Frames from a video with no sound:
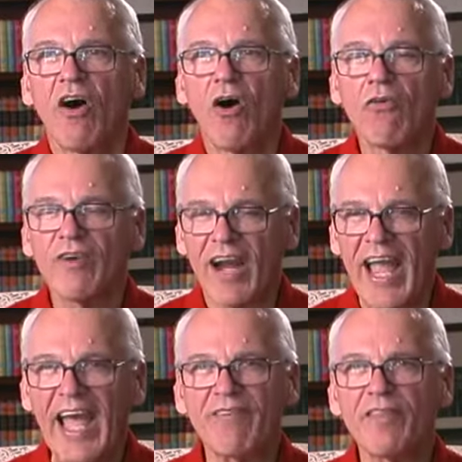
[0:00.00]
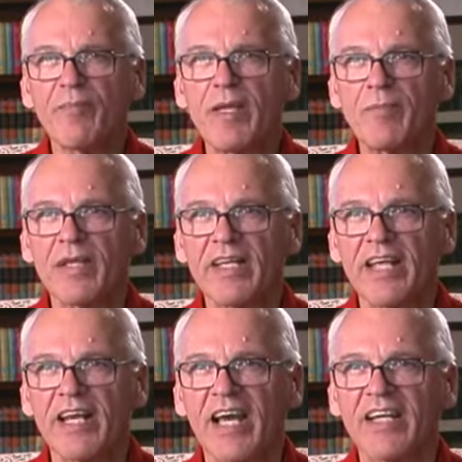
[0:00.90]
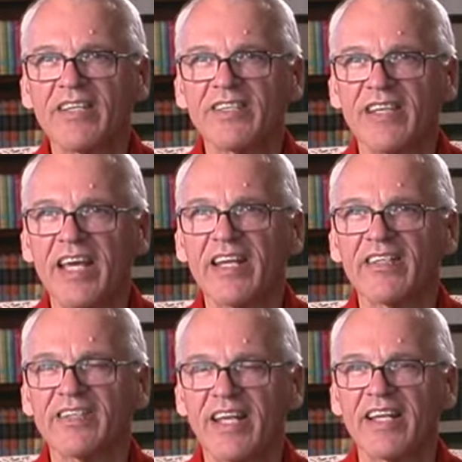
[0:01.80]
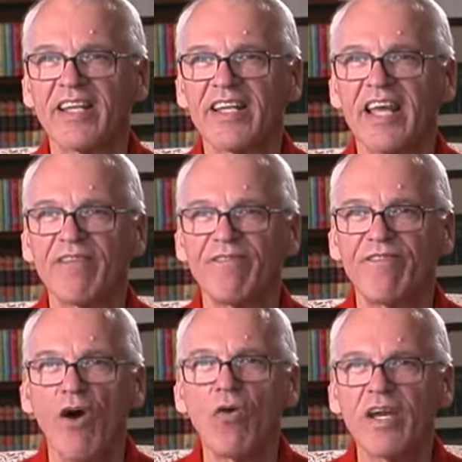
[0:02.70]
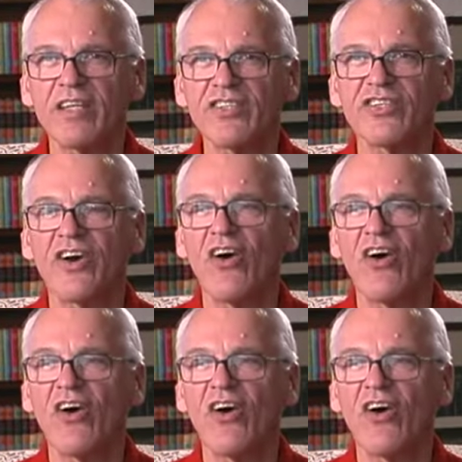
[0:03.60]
over half the people in the United States said that they focus